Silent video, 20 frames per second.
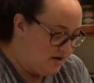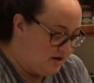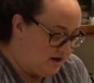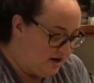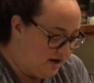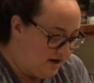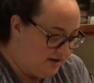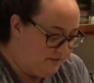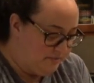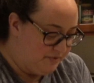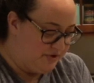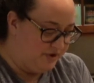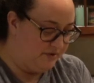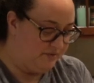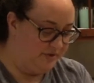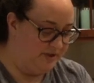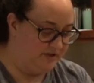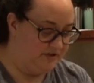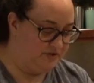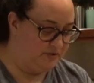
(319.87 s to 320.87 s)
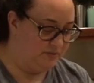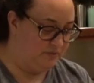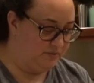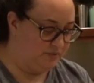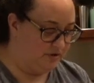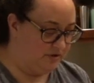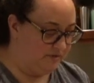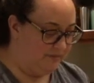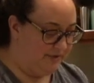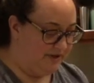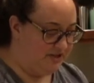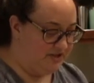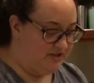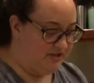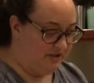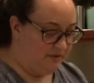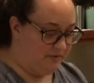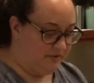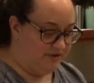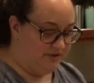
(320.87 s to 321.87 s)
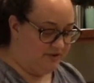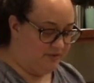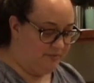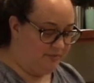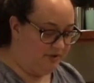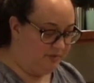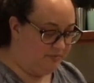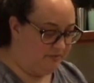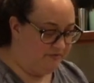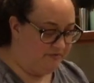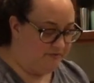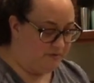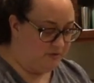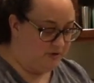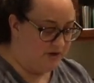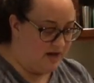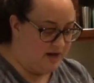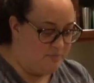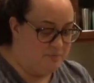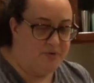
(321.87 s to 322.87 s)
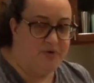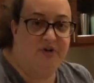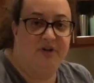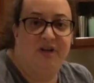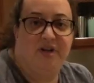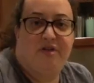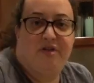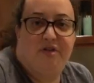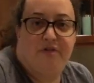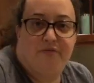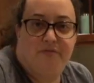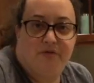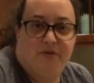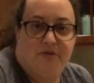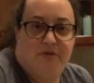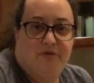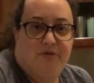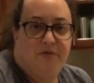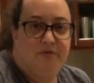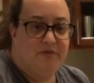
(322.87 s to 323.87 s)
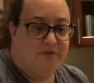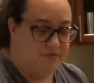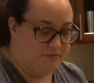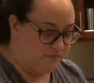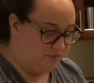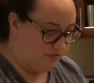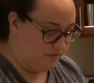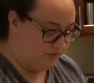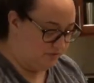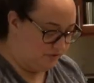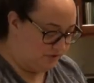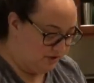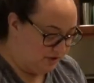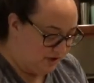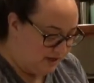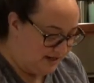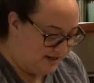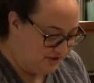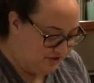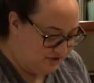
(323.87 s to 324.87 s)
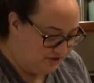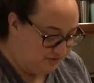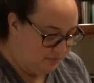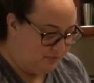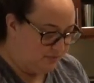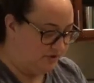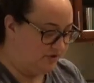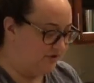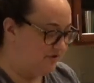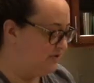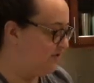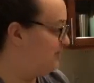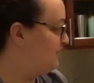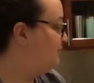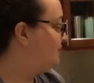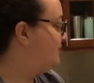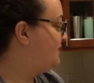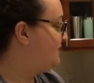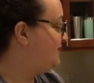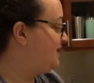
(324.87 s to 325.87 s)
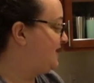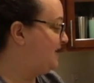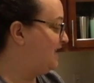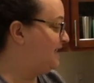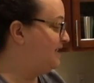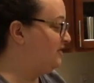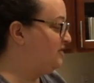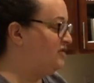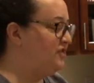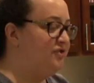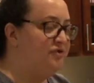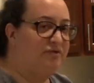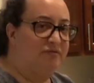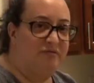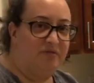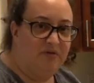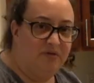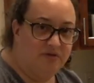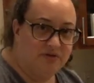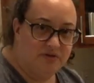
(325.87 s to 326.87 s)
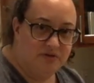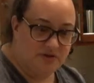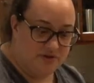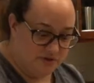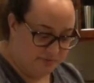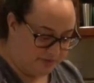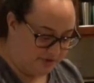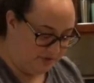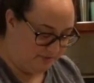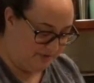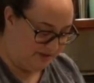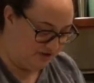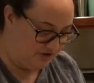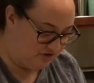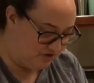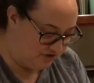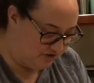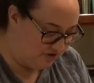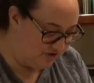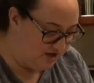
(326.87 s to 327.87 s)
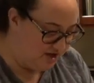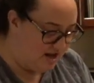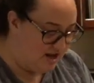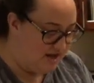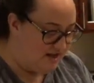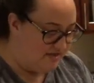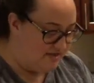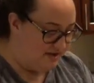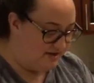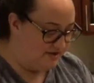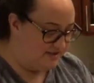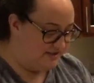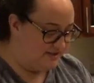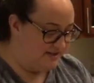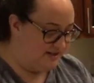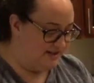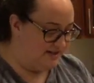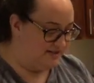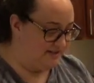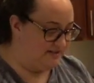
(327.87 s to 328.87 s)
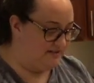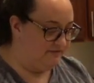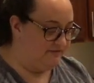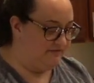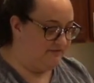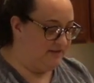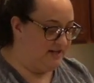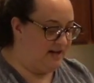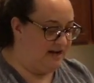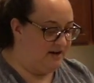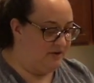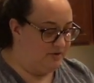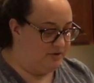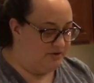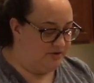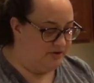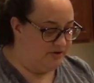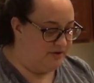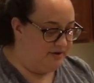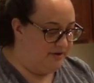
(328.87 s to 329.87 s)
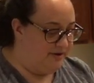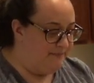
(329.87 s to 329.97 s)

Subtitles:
I'm going to work my dough a little bit before I put it through the roller. I don't want the dough sticking to the roller, so I'm going to make sure that it's nice and floured.